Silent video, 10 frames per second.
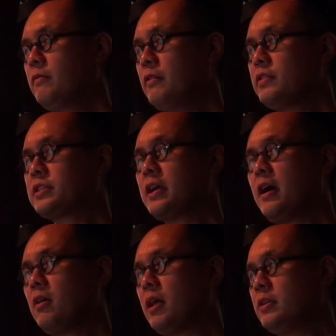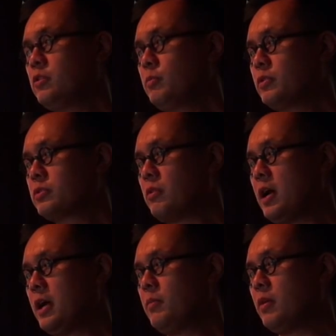Viviscal, I do
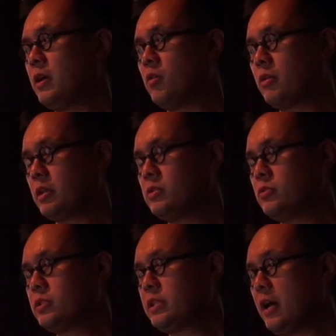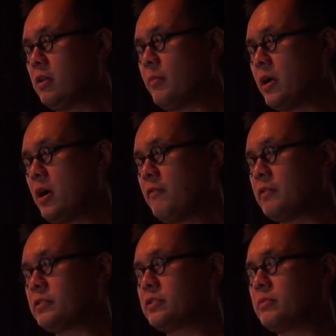prescribe uh, or do sell at my
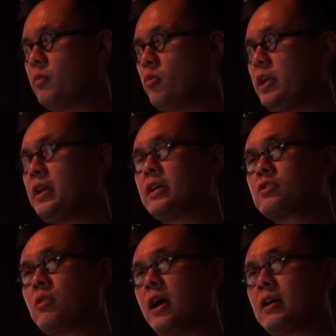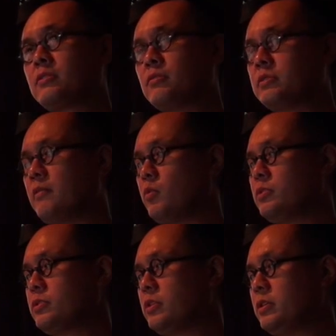office. It's a marine extract, so if
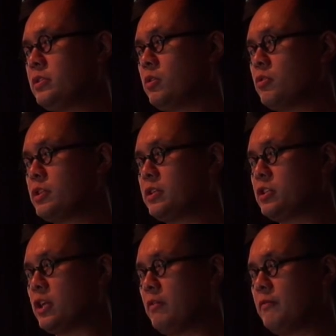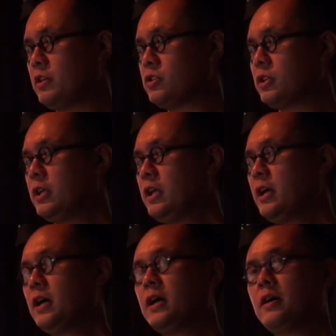someone is allergic to shellfish,
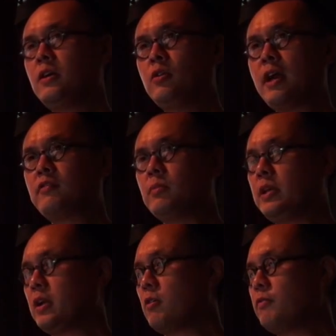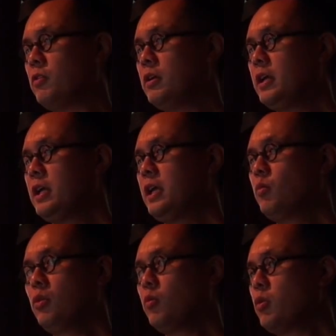uh, you have to be careful. It
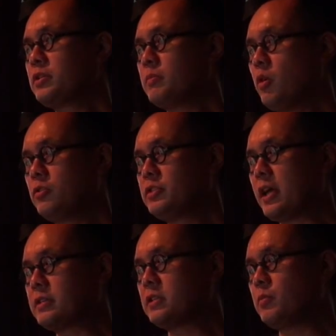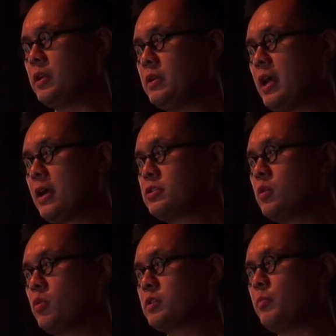works in both sexes, but it actually
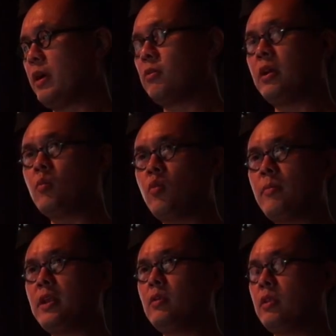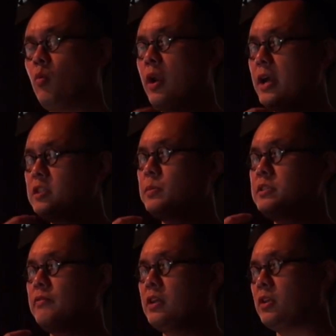works better in women. What I
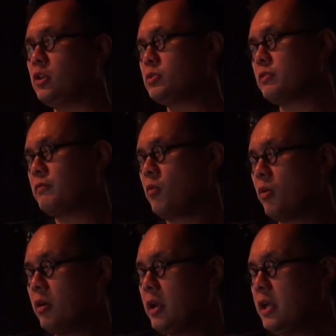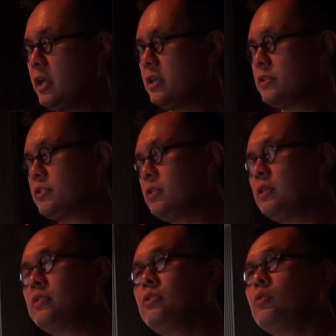specifically use it for is
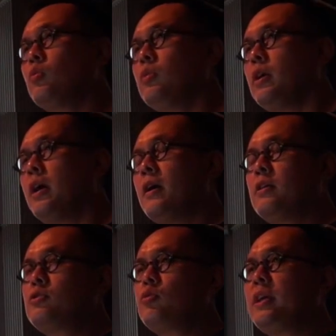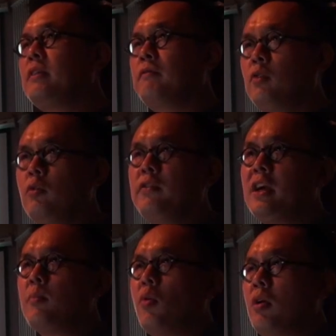to, to uh, treat
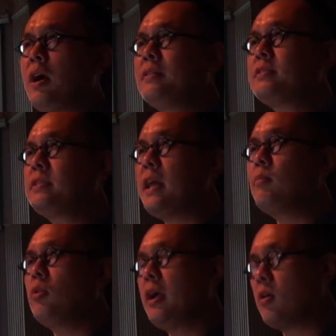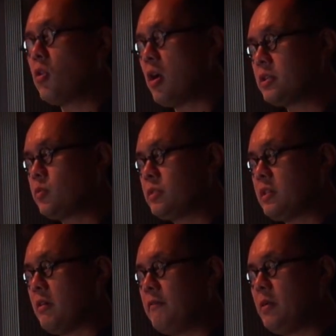effluvium or unstable hair loss when
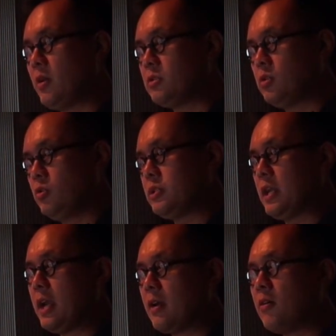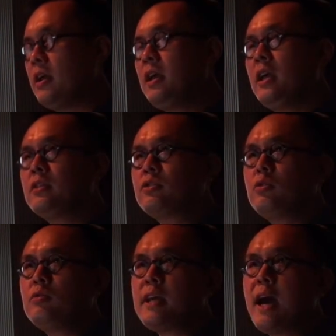a female is losing hair. It's
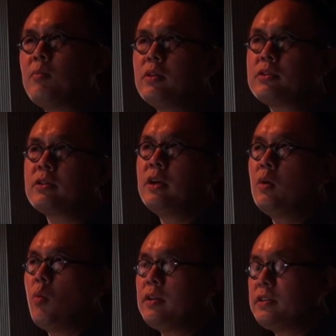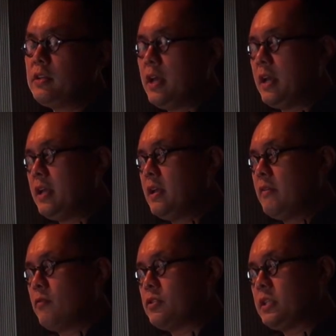two tablets once a day
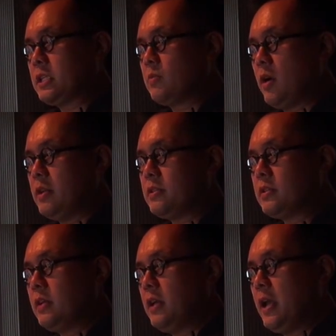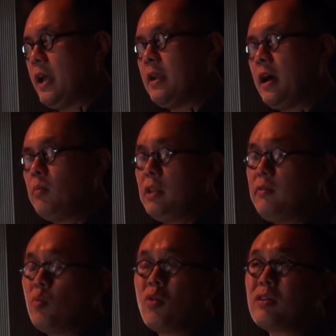for six months, and I
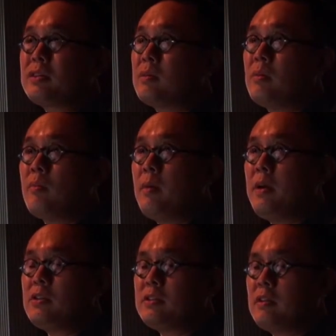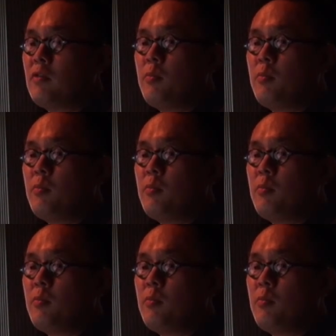believe it works. And my patients have